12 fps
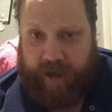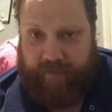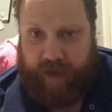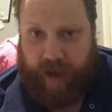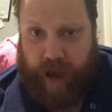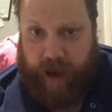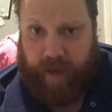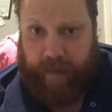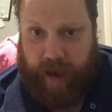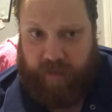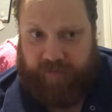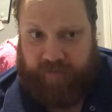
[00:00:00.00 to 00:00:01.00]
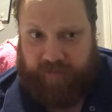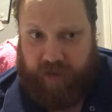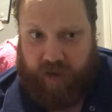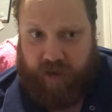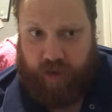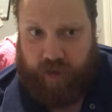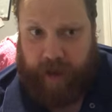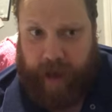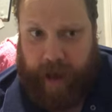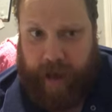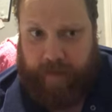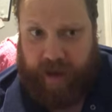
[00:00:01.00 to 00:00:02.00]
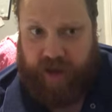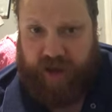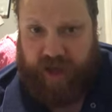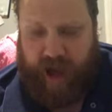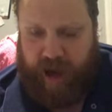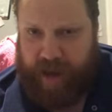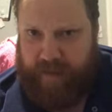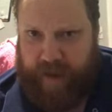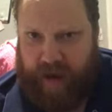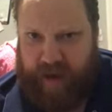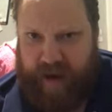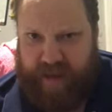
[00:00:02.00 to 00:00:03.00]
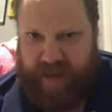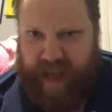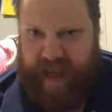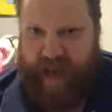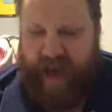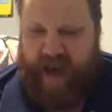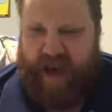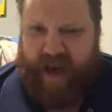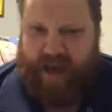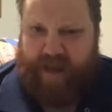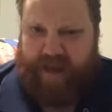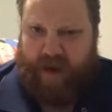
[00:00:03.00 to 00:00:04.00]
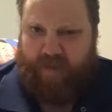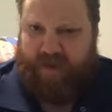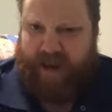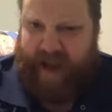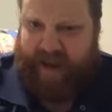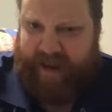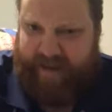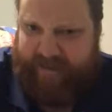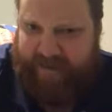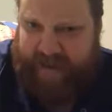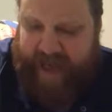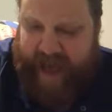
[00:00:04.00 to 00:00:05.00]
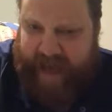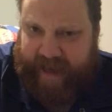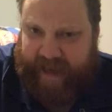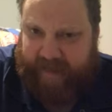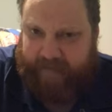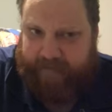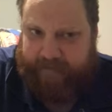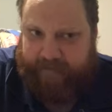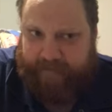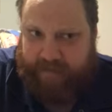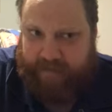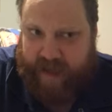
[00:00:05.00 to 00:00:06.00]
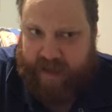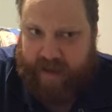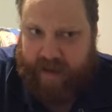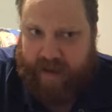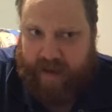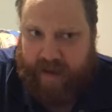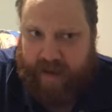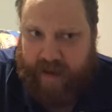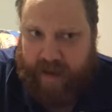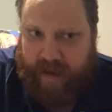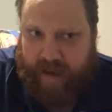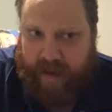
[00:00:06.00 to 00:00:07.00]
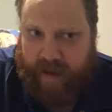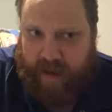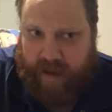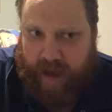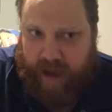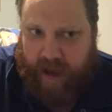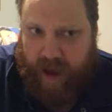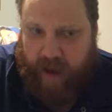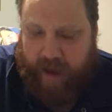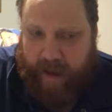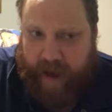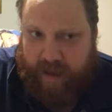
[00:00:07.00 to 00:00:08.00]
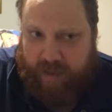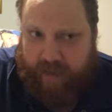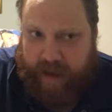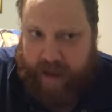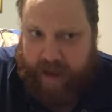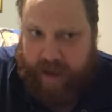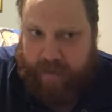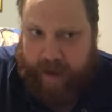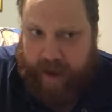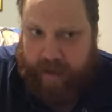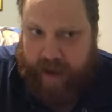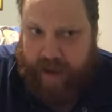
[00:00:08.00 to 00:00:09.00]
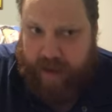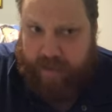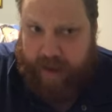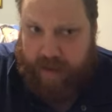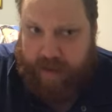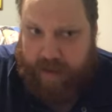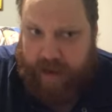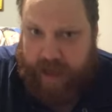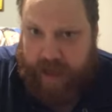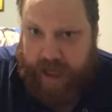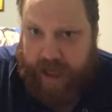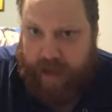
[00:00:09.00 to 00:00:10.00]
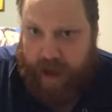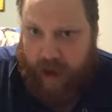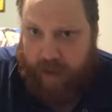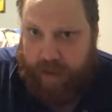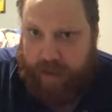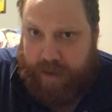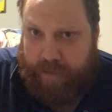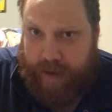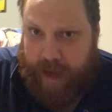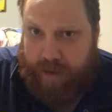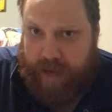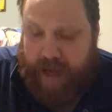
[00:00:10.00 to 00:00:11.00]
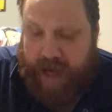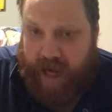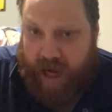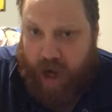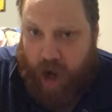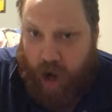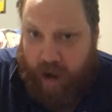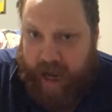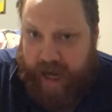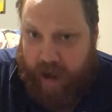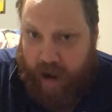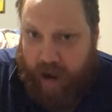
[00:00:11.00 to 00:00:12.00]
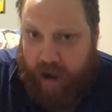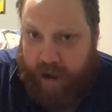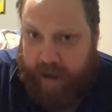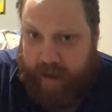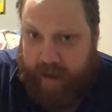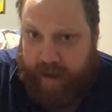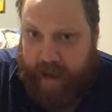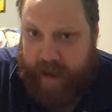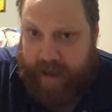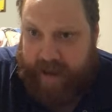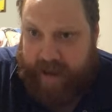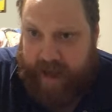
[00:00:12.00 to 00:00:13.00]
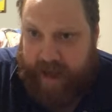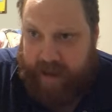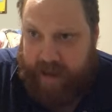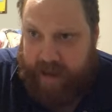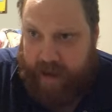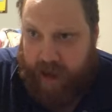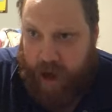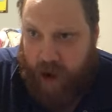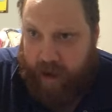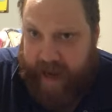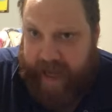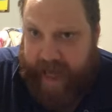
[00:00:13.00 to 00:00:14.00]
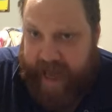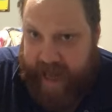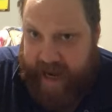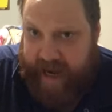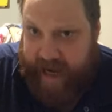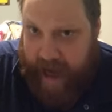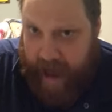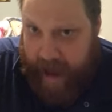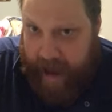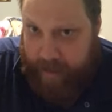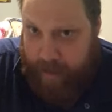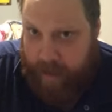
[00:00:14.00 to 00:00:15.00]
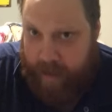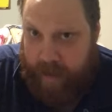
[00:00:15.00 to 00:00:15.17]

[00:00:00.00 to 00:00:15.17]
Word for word: even talk about virtual time, and she talks about it as like a subjective thing. It's like uh, as we experience music, she calls music an current art, like a thing that's occurring in time